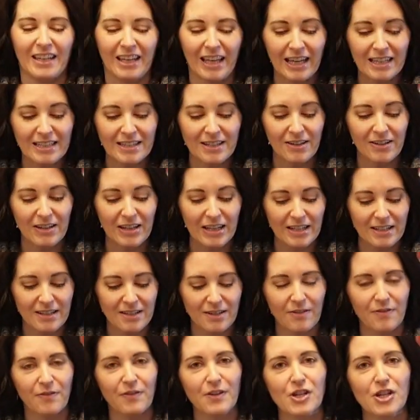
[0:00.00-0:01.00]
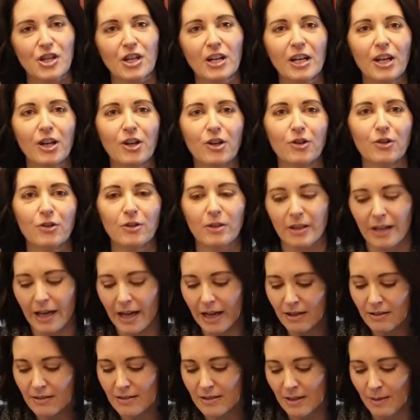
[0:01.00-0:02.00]
Okay, so it's sufficiently cooled
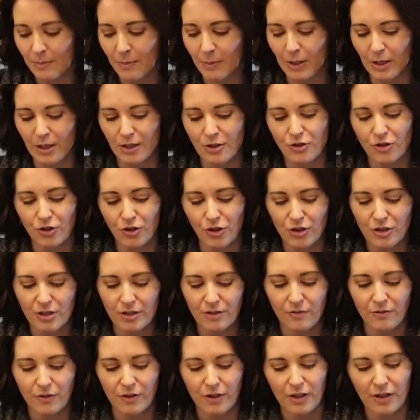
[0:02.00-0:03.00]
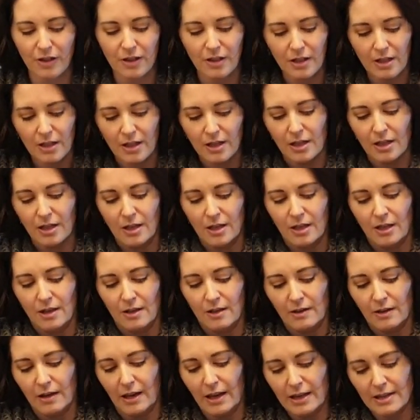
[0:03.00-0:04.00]
down, so I'm going to transfer
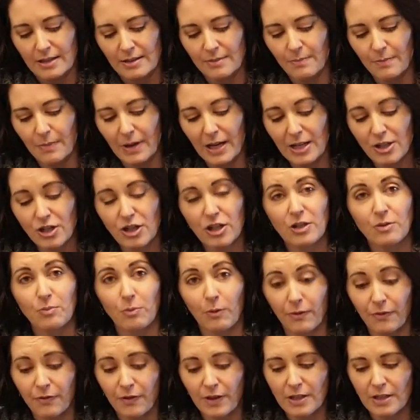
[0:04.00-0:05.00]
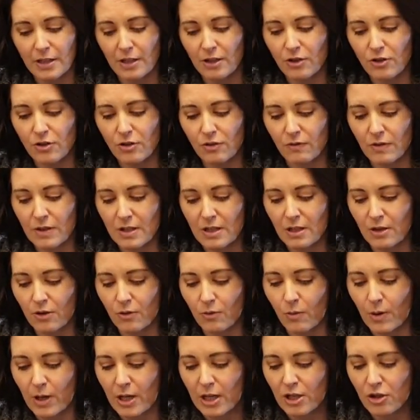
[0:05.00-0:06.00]
as much as will fit into this
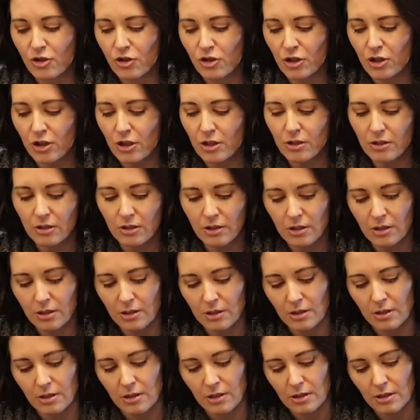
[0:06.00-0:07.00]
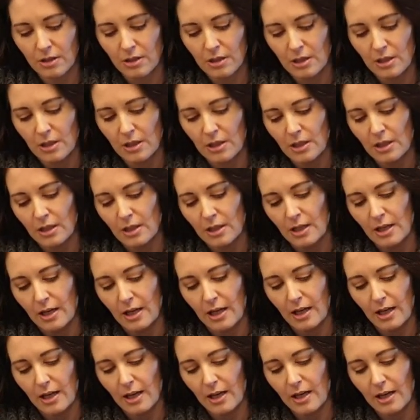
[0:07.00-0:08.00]
little wet jar,
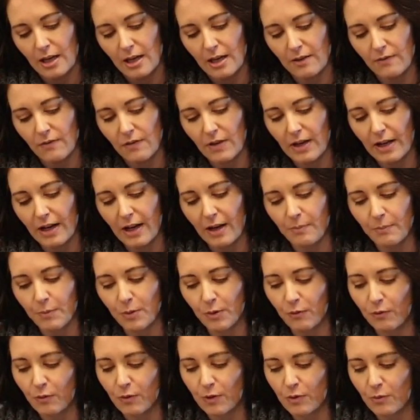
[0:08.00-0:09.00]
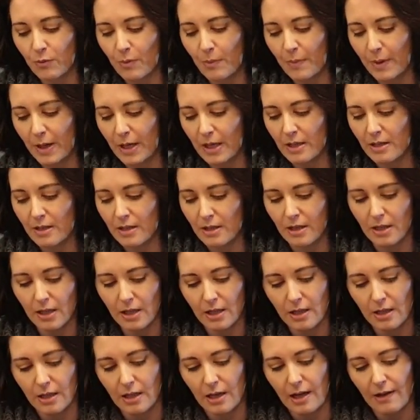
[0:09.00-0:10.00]
and then I'll put the remainder
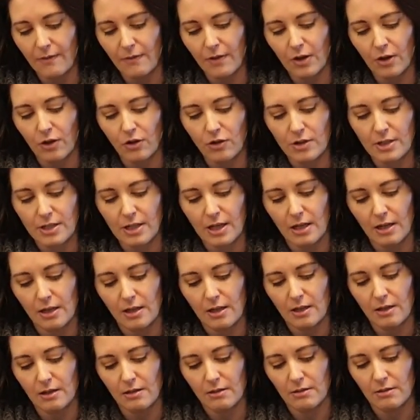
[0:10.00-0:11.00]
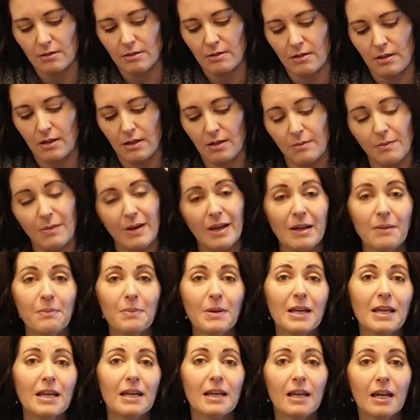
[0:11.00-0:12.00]
in another container, and
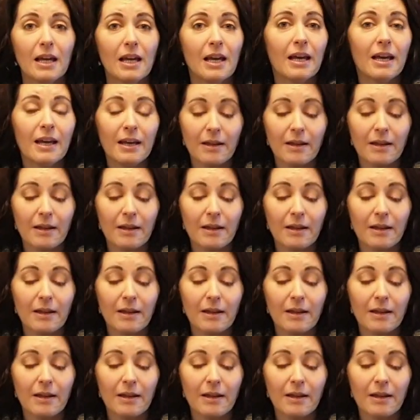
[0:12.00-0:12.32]
maybe